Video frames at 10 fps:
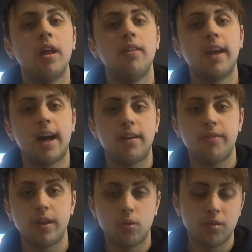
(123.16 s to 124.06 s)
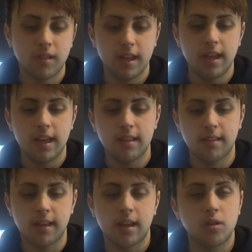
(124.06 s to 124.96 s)
They have the ghostly, it's
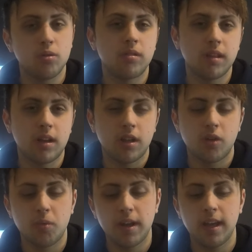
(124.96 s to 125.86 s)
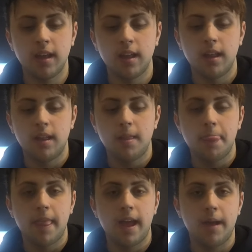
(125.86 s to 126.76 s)
like a ghostly colourway.
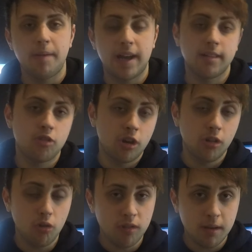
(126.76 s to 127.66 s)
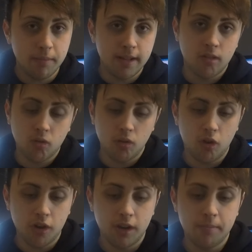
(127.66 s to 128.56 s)
It has a translucent midsole
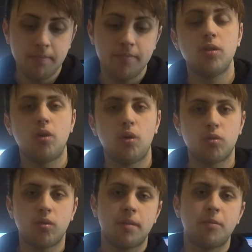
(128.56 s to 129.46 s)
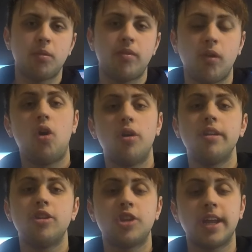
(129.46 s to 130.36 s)
on them. Also comes with the
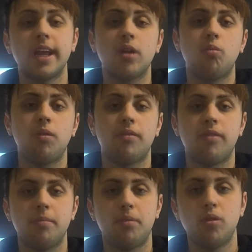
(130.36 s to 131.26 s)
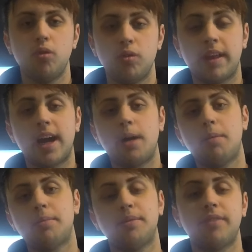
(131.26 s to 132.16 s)
orange tick with the blue tab
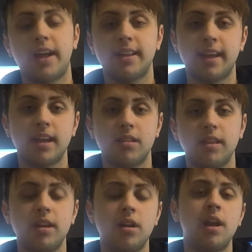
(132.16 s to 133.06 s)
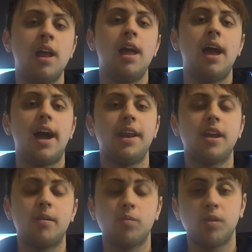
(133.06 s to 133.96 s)
above that tick there, and it
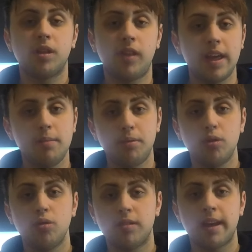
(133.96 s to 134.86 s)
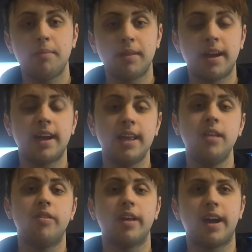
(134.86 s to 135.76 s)
comes with a light blue zip tie
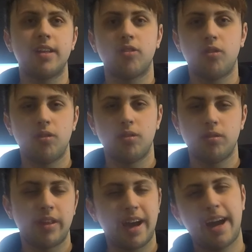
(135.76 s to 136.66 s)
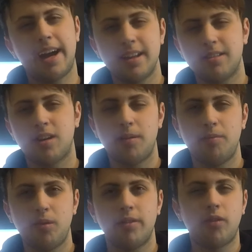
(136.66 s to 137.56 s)
that has come
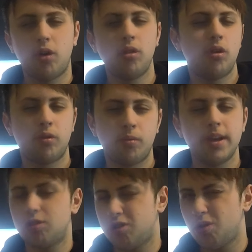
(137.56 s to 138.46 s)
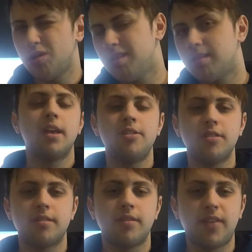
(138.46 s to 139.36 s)
with all off-white shoes. It's
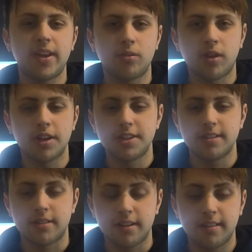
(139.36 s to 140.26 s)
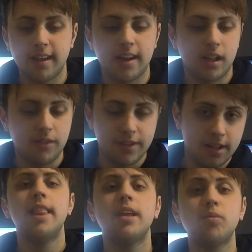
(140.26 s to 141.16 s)
just the final touches are insane, all of it.
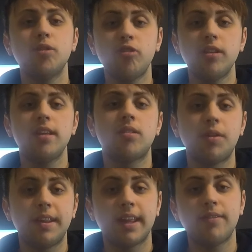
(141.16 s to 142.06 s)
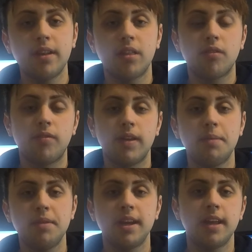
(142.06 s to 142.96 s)
This was released on 7th of
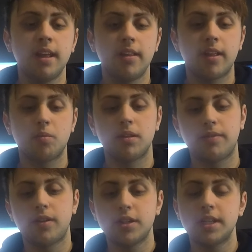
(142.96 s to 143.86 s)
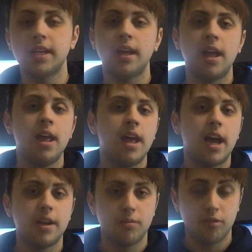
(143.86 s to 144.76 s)
February. This was a Thursday,
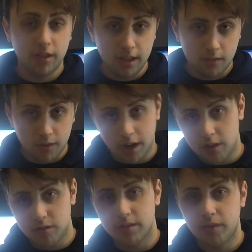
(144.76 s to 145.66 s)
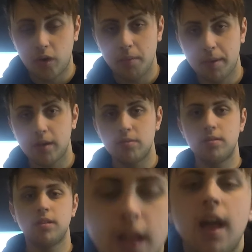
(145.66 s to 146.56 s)
and it released for £140.
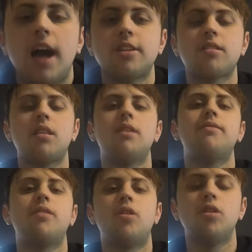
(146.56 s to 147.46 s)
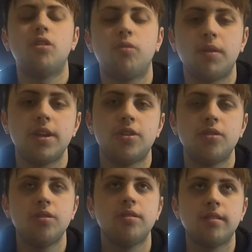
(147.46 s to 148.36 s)
I just love all off-white
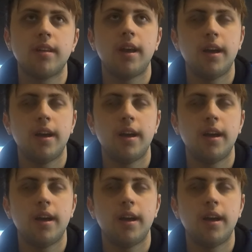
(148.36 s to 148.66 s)
shoes.